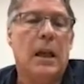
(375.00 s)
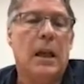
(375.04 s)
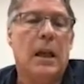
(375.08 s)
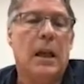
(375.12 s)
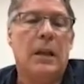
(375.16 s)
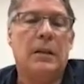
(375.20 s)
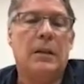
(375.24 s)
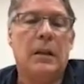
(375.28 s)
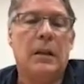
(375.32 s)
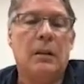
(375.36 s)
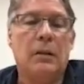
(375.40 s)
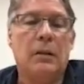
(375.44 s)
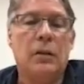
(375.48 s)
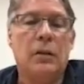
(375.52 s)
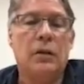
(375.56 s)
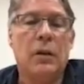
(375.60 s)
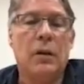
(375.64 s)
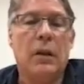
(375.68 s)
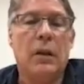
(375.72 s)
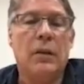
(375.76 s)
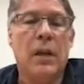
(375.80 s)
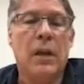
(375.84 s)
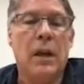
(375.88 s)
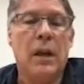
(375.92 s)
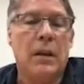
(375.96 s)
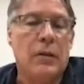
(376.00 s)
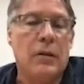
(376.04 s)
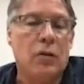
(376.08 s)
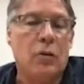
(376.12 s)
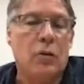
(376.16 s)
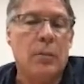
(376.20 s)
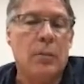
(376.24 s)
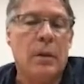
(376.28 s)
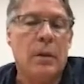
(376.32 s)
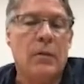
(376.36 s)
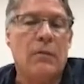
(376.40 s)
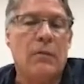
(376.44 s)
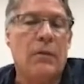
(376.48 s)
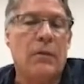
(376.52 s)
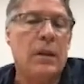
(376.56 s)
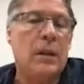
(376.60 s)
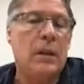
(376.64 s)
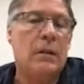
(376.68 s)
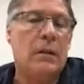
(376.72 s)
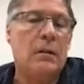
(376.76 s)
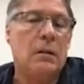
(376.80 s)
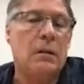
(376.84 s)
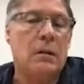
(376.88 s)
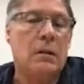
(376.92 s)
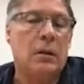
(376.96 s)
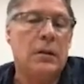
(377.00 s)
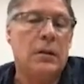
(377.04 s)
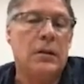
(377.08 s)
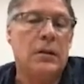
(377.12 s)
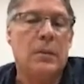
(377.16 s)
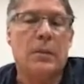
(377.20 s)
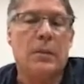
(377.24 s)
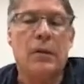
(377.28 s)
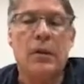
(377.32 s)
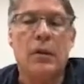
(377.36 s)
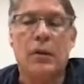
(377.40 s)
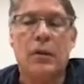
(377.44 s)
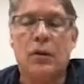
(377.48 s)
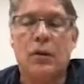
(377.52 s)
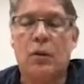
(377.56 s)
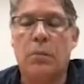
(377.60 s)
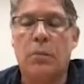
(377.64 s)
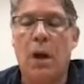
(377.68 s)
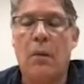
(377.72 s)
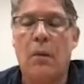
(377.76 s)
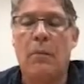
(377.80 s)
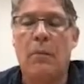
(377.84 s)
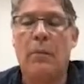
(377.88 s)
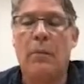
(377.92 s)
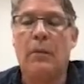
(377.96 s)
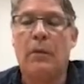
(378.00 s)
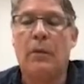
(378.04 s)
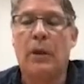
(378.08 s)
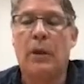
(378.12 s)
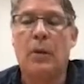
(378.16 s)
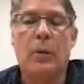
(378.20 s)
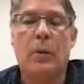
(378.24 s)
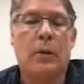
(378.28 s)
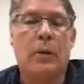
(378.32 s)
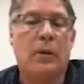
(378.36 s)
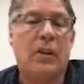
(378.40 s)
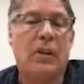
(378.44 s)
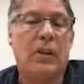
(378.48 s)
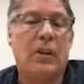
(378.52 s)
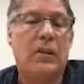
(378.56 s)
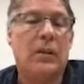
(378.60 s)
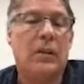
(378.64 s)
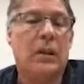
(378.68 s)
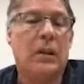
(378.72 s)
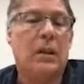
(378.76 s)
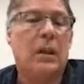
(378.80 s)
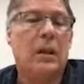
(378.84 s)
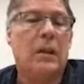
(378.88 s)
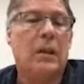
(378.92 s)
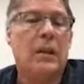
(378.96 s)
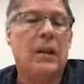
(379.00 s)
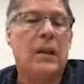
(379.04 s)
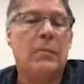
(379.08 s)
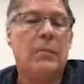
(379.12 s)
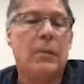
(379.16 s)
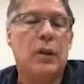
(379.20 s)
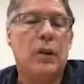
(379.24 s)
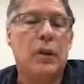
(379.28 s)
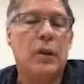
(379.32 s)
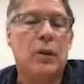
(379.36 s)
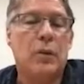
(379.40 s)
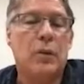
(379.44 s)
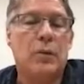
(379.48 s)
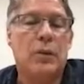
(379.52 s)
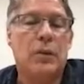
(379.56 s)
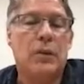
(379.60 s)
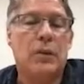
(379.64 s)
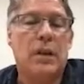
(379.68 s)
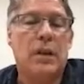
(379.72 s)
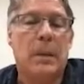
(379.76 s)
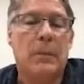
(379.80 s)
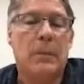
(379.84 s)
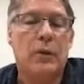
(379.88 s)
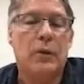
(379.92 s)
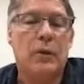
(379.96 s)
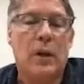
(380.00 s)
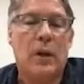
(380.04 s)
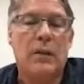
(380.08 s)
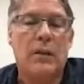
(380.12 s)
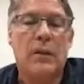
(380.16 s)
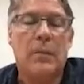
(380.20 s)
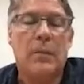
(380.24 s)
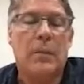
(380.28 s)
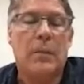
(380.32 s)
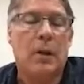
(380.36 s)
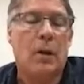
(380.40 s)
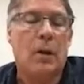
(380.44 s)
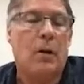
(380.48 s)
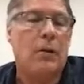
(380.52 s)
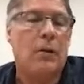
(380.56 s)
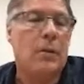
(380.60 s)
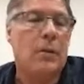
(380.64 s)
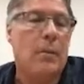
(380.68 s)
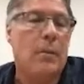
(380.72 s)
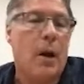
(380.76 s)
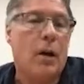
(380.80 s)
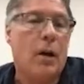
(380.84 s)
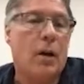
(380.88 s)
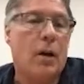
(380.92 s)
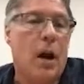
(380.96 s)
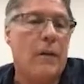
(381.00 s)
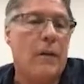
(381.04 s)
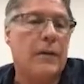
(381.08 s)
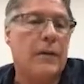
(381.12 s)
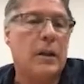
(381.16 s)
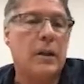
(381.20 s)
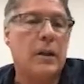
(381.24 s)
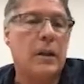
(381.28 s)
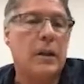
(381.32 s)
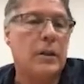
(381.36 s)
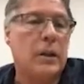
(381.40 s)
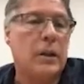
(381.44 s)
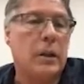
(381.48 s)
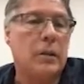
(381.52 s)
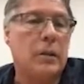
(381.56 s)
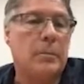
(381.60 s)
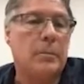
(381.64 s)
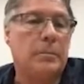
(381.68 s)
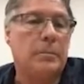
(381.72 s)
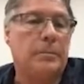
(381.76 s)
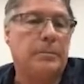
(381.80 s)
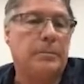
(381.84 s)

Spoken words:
And to illustrate this, it will be convenient to look at some conditional probability queries that have been used to demonstrate something called the Markov condition.